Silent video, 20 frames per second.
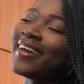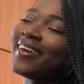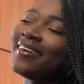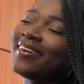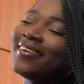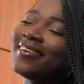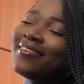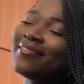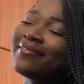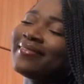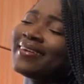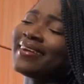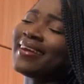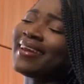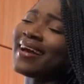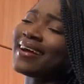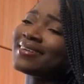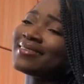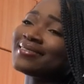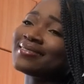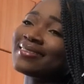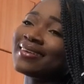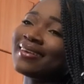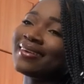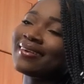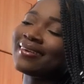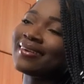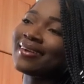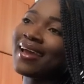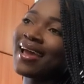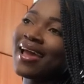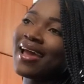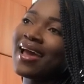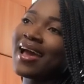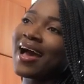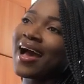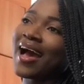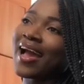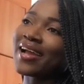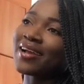you know relaxing
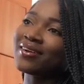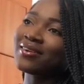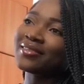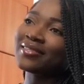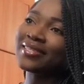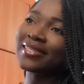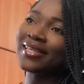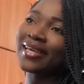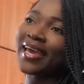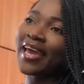i got to the